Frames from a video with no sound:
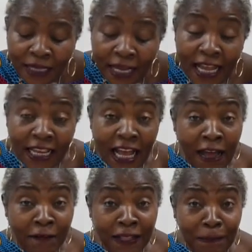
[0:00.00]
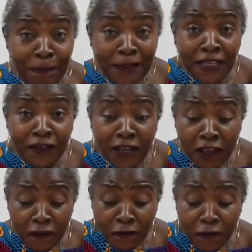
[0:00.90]
and have them big
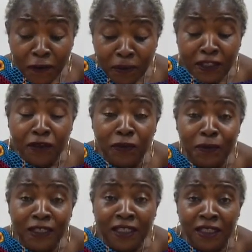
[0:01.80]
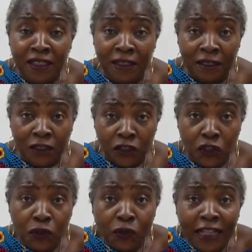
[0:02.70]
enough for me to be
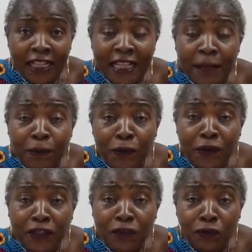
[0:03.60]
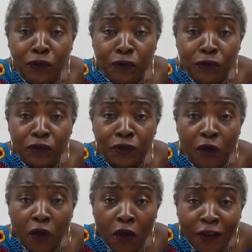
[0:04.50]
sure that I'm going to use
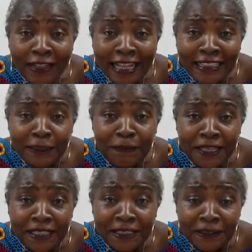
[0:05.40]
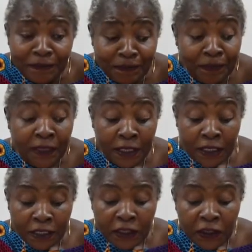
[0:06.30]
all that space.
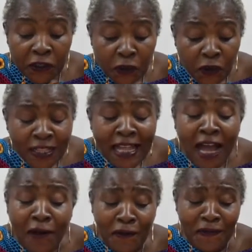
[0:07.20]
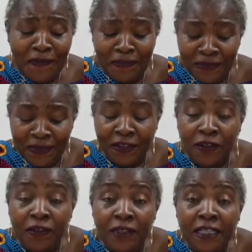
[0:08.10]
So now,
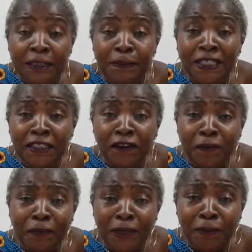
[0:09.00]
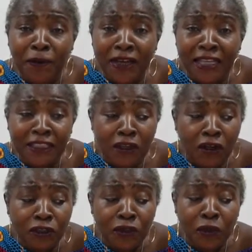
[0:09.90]
this piece of paper is
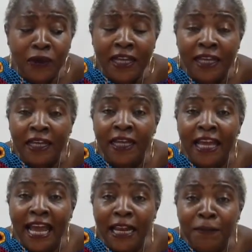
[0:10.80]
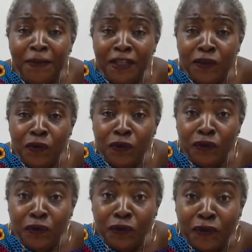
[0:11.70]
also helping you
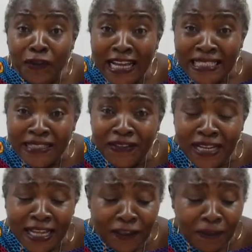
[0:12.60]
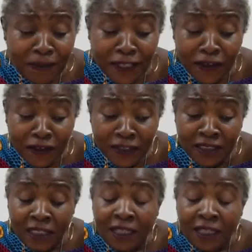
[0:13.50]
to trace the letter, because